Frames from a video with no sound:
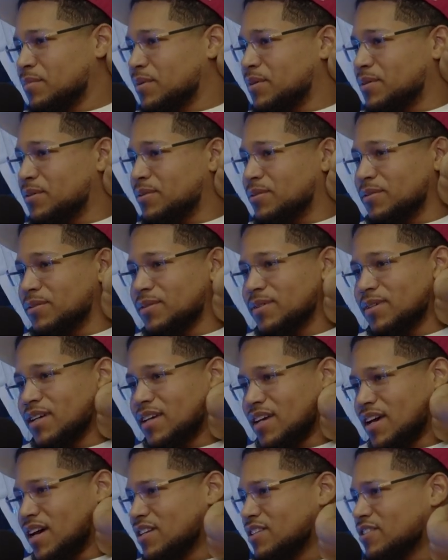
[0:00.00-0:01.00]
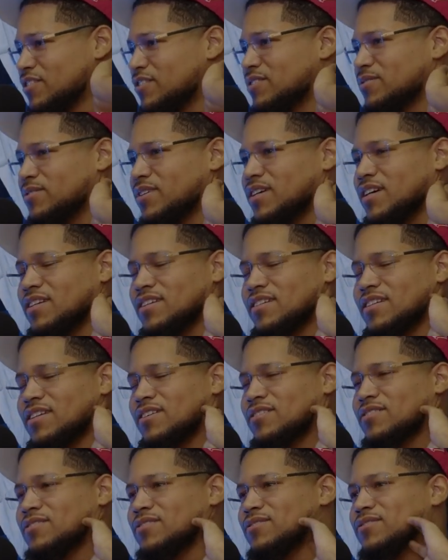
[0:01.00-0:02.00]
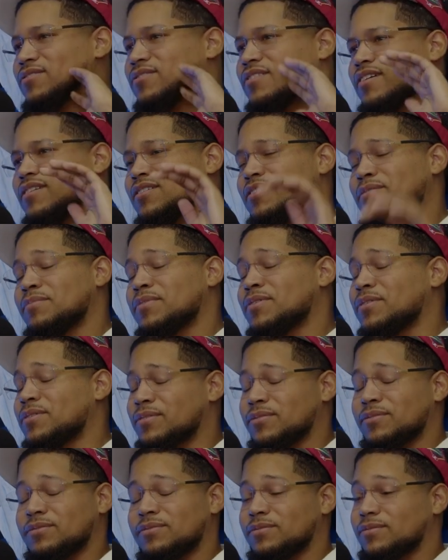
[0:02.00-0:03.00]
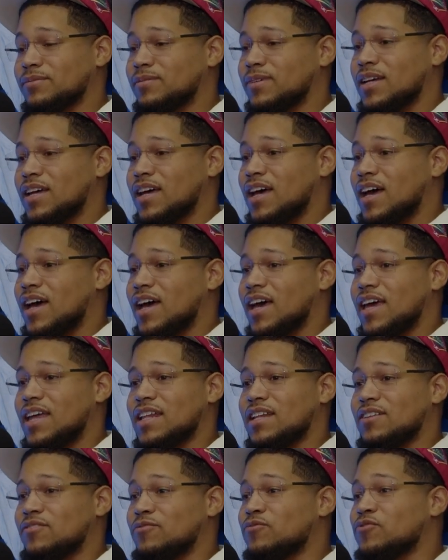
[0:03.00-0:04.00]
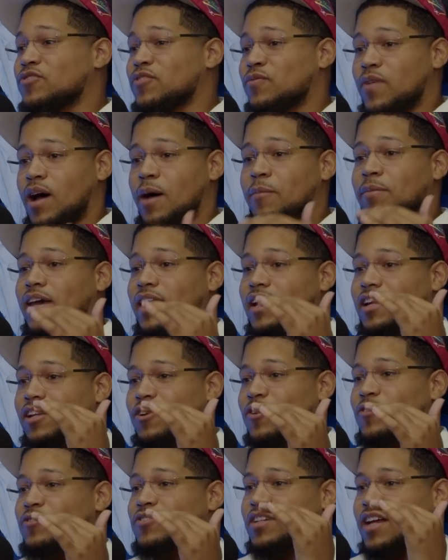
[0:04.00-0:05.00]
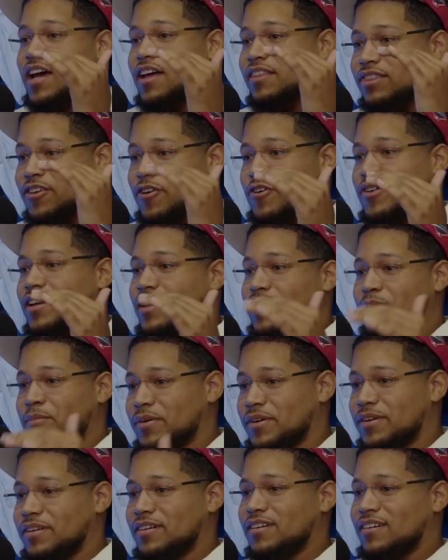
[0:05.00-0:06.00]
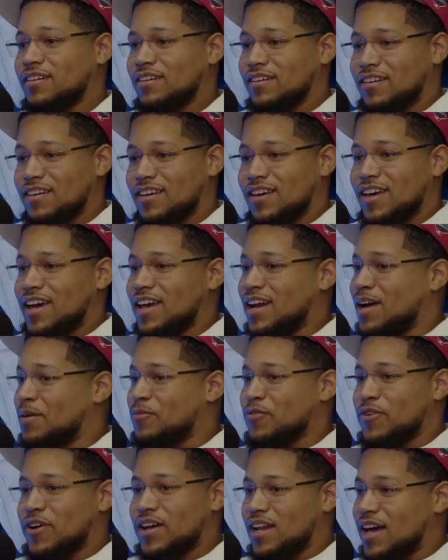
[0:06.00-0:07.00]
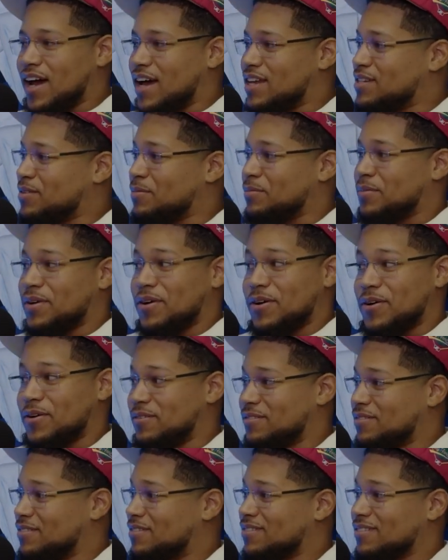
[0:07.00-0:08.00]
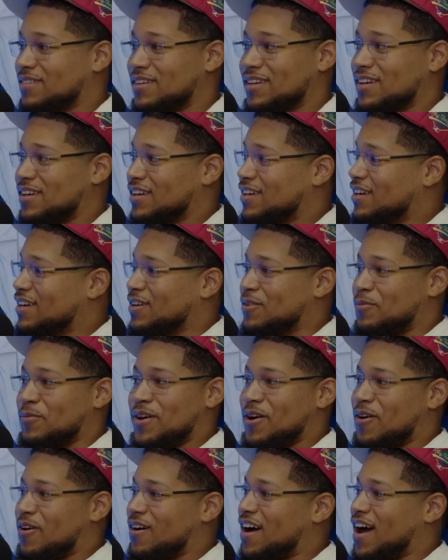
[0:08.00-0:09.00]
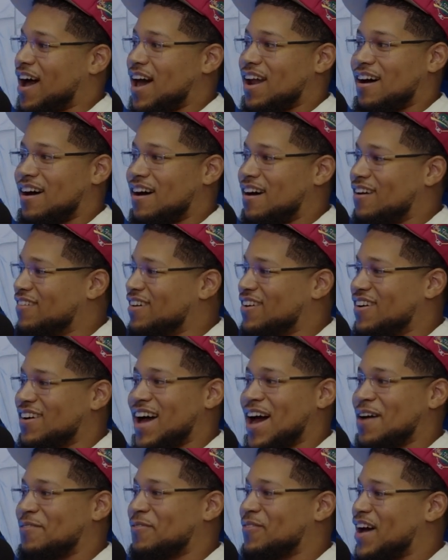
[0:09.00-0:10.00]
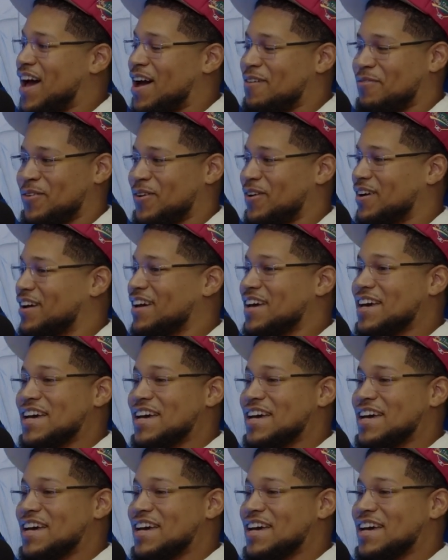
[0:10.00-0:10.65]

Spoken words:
Bro, yeah, I just turned 28 just now, too. Bro, I'm getting close to that 30 number, and I'm realizing, bro, we don't got forever.